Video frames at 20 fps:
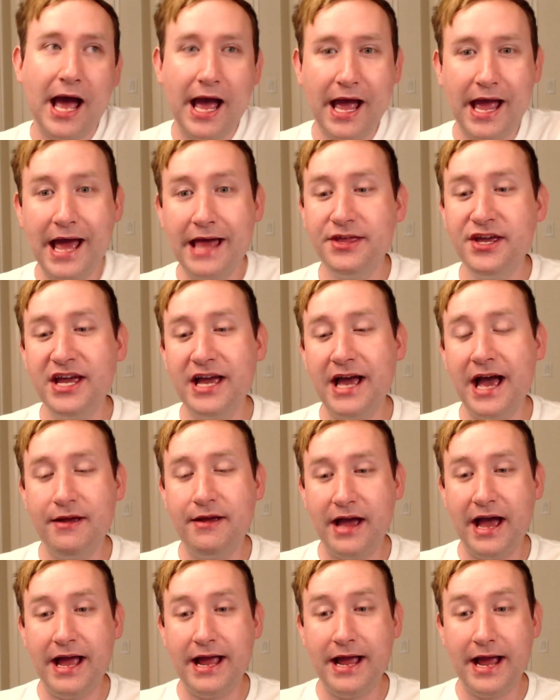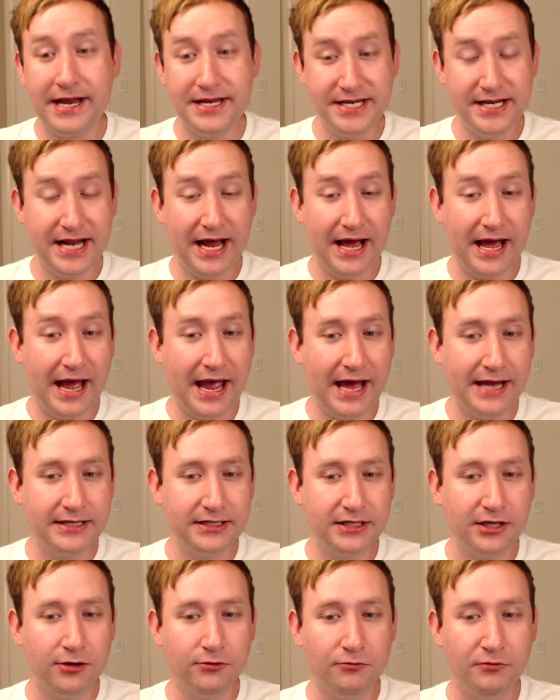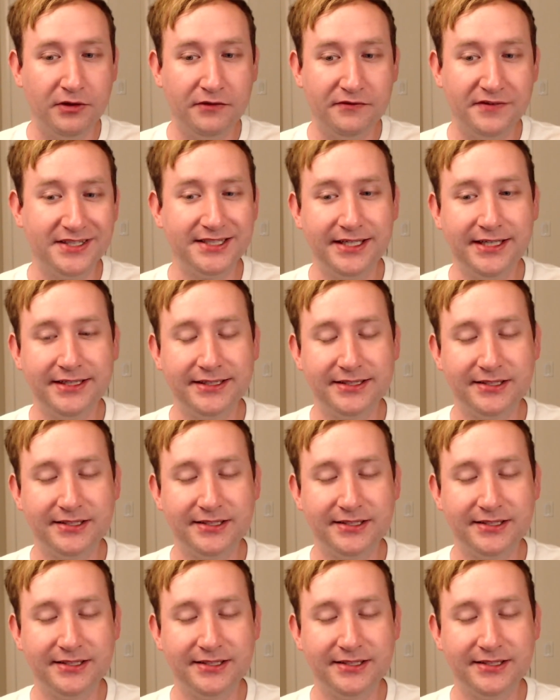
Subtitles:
I think I had to go revisit it,